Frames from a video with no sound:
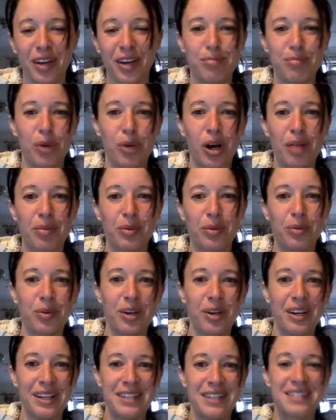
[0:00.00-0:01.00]
Bible
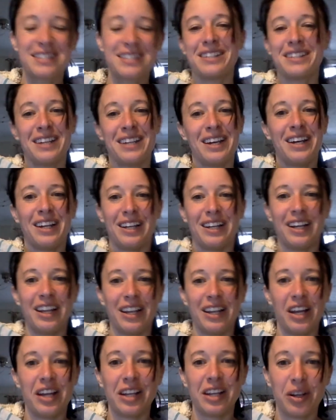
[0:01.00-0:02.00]
words,
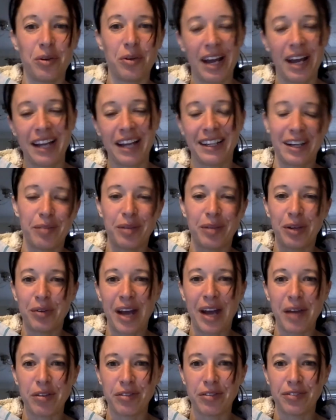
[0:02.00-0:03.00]
coming
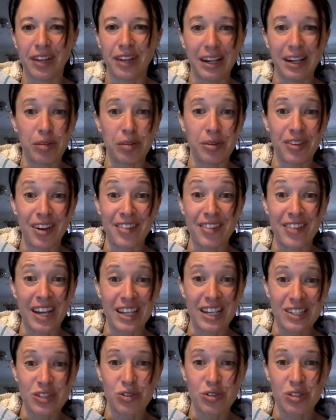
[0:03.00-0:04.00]
away with a little bit of
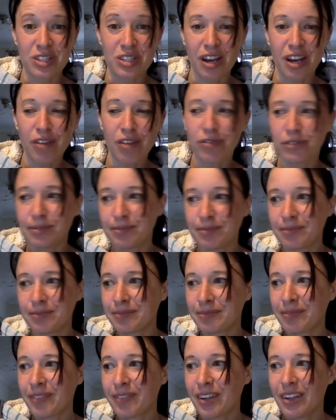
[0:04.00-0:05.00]
extra stuff.
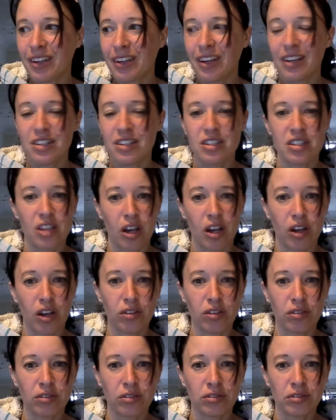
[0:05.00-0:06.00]
So,
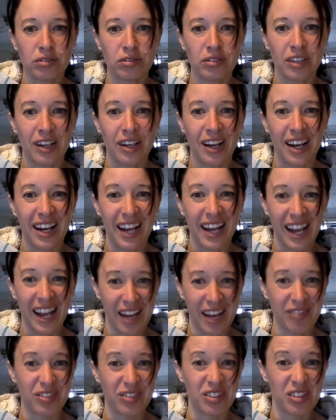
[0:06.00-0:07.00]
I
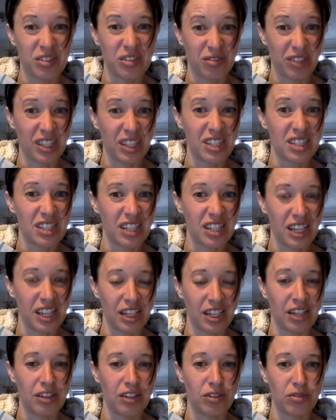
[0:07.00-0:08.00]
haven't read
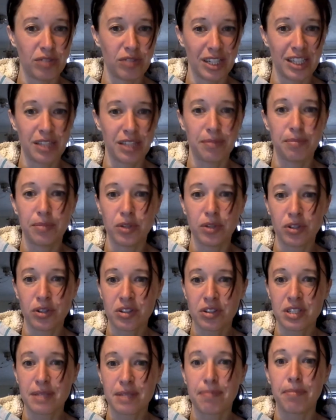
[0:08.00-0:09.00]
any Greek
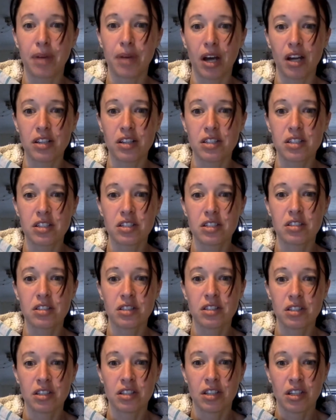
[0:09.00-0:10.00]
books, but
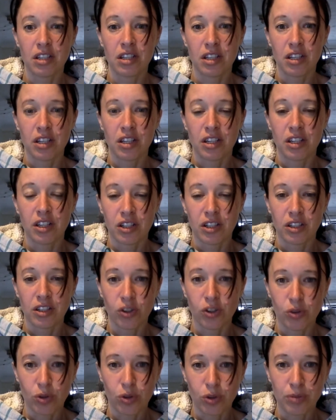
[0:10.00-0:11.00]

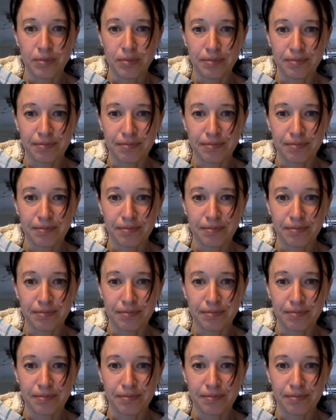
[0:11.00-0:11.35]
Google.